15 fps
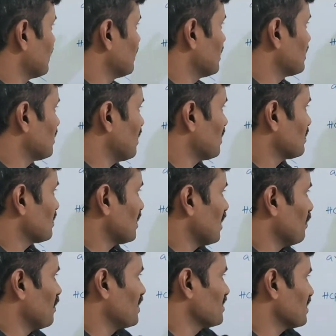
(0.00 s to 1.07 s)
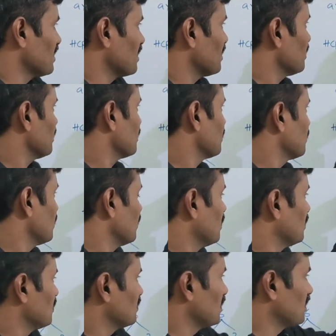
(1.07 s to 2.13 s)
you consider these as the ABC,
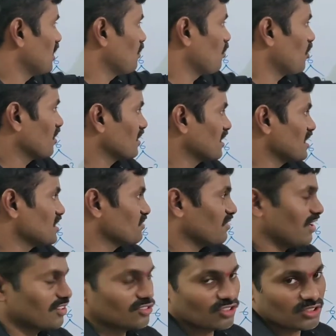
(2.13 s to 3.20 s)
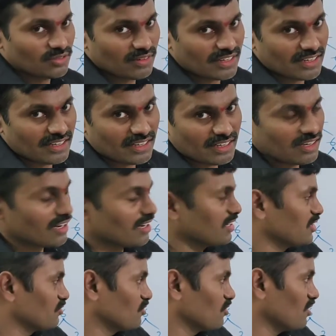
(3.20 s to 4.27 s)
then their product is
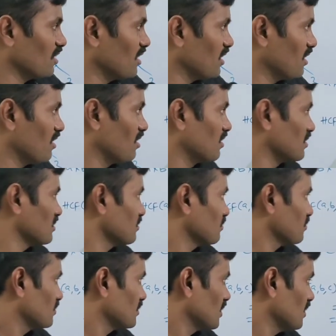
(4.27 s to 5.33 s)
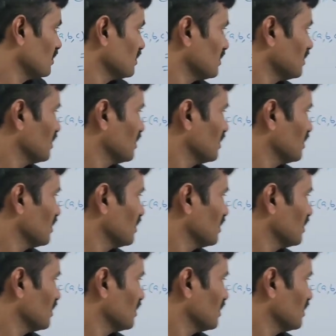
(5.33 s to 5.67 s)
5184 I got.